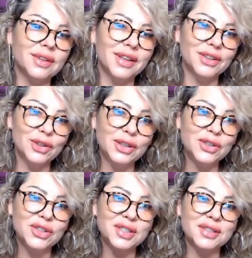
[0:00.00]

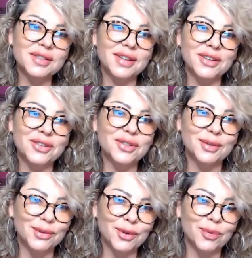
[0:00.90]
DJ
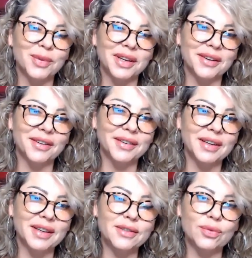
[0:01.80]
station from me.
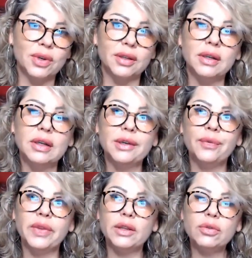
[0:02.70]
Okay, as well.
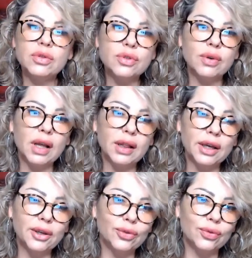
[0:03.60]
And also I
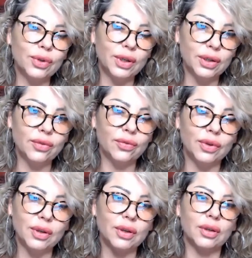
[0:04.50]
like to leave
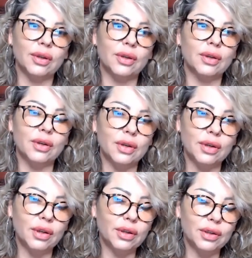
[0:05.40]
a
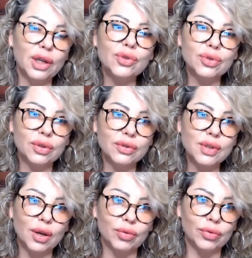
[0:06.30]
natural
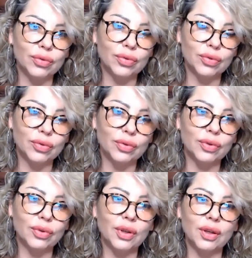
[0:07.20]
sound.
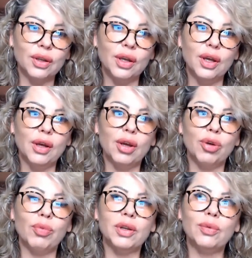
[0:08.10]
Okay,
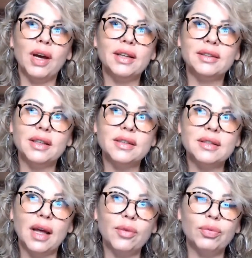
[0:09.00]
but why it takes
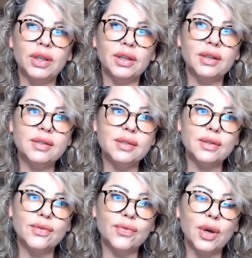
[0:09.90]
time? Because
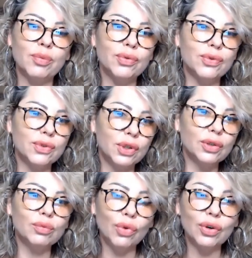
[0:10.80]
if couple
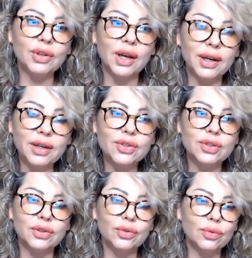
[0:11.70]
need more
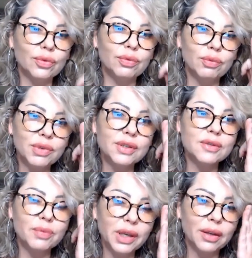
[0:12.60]
direction, it will be me
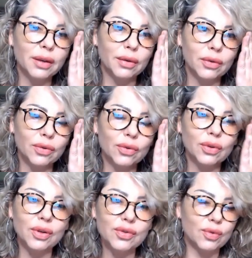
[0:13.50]
speaking.
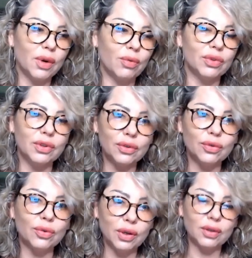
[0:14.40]
Okay, so I would need
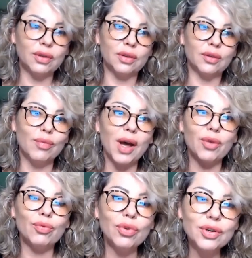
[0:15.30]
to cut my
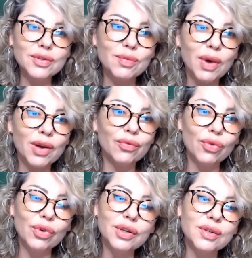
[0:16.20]
words, my
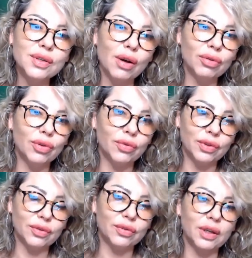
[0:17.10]
voice out of
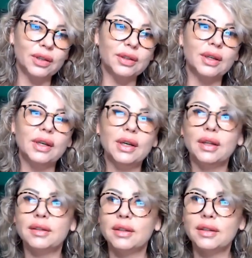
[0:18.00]
it, right?
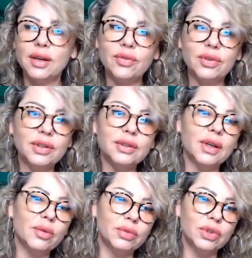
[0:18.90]
Then cover it
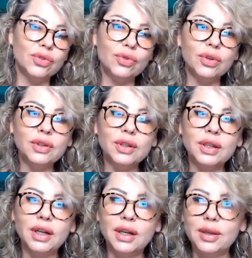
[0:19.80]
up, then join the
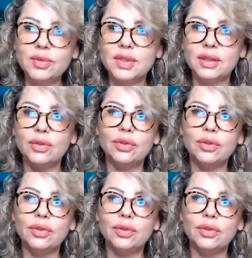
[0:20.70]
clips, then